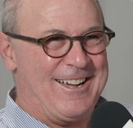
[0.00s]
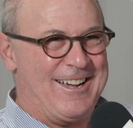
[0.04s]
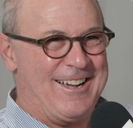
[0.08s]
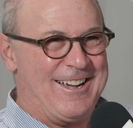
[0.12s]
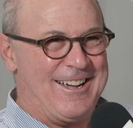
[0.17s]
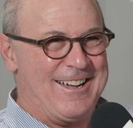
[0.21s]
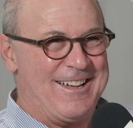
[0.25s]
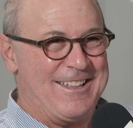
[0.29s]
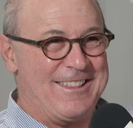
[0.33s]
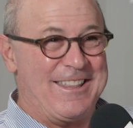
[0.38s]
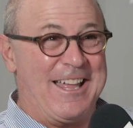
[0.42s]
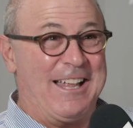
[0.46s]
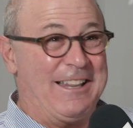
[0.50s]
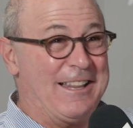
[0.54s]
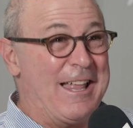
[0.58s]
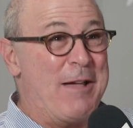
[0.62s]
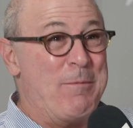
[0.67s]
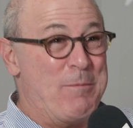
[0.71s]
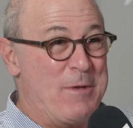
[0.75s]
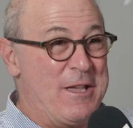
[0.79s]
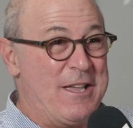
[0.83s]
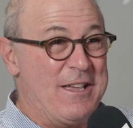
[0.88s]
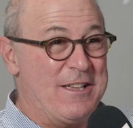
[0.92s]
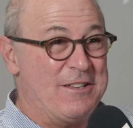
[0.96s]
Uh, they
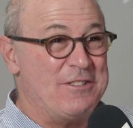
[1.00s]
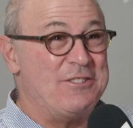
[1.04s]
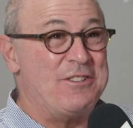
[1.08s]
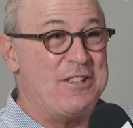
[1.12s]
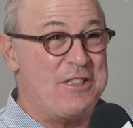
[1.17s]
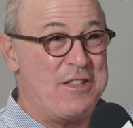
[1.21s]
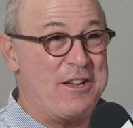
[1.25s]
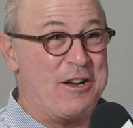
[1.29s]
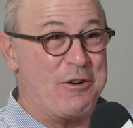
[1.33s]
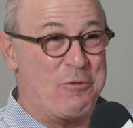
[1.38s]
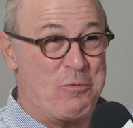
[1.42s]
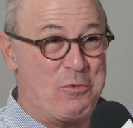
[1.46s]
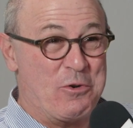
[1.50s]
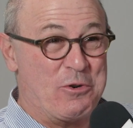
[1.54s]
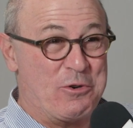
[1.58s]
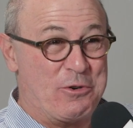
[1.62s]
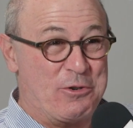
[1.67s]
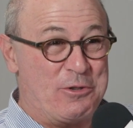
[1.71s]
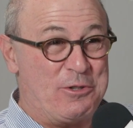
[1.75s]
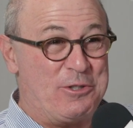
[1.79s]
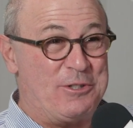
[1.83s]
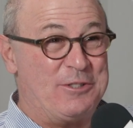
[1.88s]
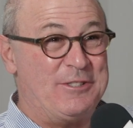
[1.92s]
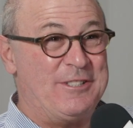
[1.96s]
let me into their
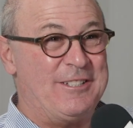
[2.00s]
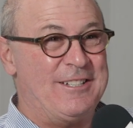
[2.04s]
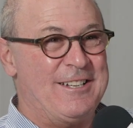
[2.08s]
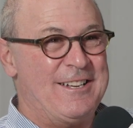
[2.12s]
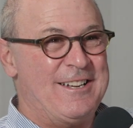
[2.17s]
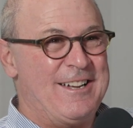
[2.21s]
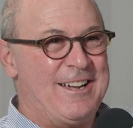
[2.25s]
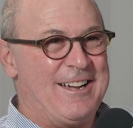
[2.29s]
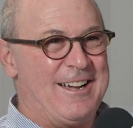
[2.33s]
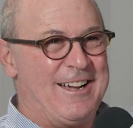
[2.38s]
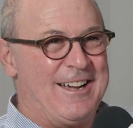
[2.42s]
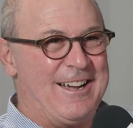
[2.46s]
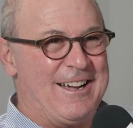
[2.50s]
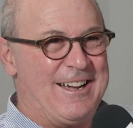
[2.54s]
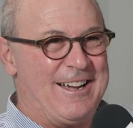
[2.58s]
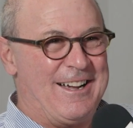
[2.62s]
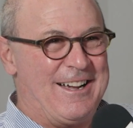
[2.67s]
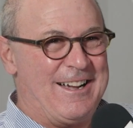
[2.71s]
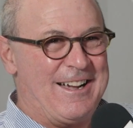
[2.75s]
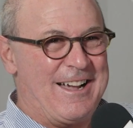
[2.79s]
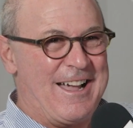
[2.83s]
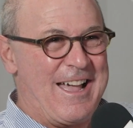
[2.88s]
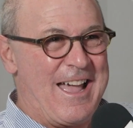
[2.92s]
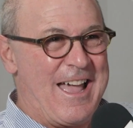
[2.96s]
world,
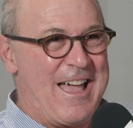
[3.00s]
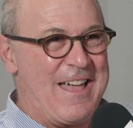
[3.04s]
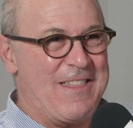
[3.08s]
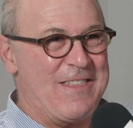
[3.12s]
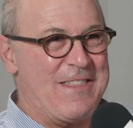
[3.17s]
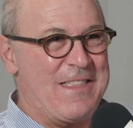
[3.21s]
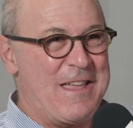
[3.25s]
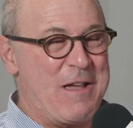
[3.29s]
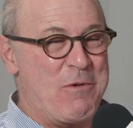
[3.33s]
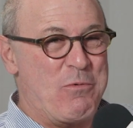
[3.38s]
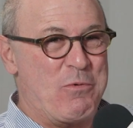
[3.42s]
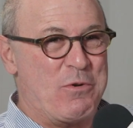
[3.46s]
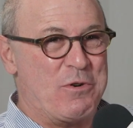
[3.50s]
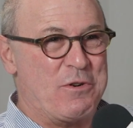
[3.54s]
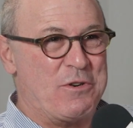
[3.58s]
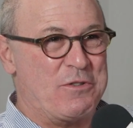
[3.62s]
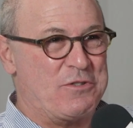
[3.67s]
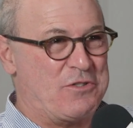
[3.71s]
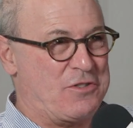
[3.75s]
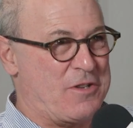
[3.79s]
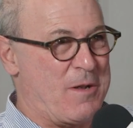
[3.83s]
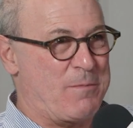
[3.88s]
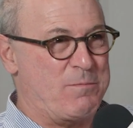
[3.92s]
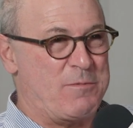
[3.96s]
uh, and they
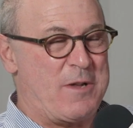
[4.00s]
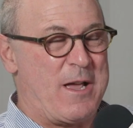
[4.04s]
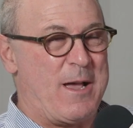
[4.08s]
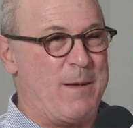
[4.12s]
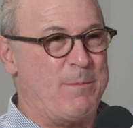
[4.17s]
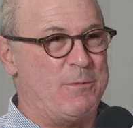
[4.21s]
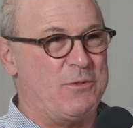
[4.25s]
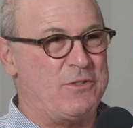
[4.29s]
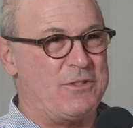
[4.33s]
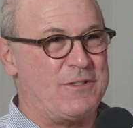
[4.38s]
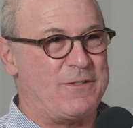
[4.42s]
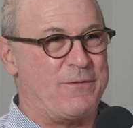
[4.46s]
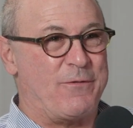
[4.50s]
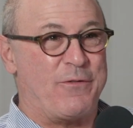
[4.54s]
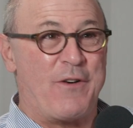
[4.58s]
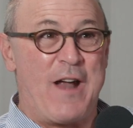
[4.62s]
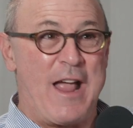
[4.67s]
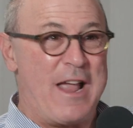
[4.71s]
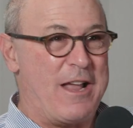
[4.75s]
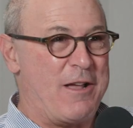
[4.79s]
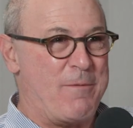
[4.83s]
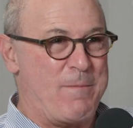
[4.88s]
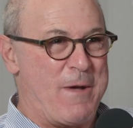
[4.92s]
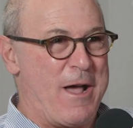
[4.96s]
were sometimes
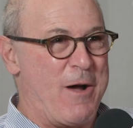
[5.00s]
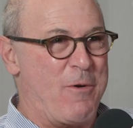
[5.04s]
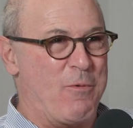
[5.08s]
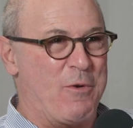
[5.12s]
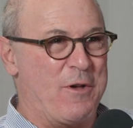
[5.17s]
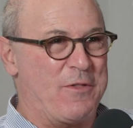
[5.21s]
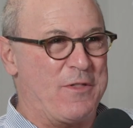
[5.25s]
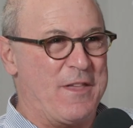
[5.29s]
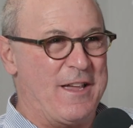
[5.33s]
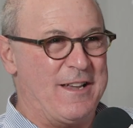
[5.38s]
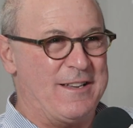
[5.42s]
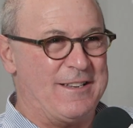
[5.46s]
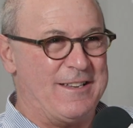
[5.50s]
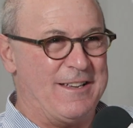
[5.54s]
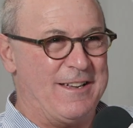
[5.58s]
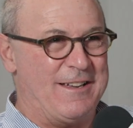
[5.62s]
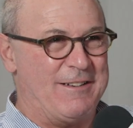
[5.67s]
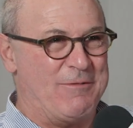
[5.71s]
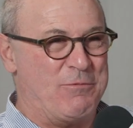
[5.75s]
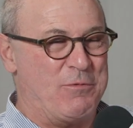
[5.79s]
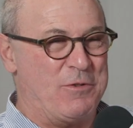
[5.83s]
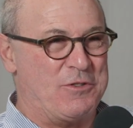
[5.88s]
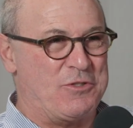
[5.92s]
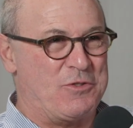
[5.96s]
frank about what they
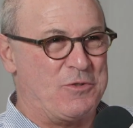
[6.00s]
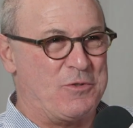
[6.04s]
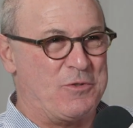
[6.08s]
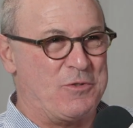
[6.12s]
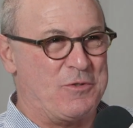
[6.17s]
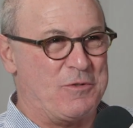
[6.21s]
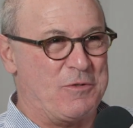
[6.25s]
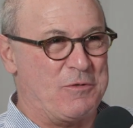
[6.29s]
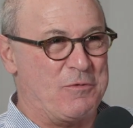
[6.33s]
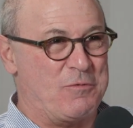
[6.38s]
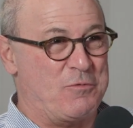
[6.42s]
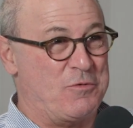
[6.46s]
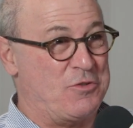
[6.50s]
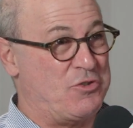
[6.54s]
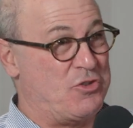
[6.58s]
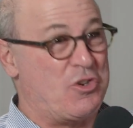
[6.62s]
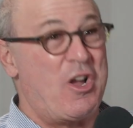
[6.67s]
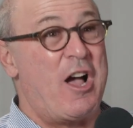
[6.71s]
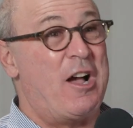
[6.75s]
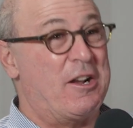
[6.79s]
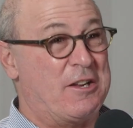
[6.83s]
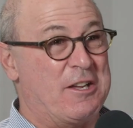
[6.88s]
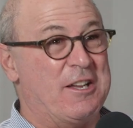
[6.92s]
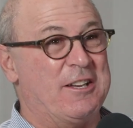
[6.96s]
did, which was
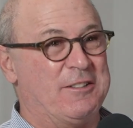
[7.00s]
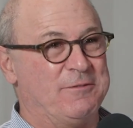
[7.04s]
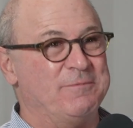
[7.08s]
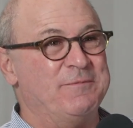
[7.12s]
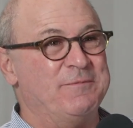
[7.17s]
shocking.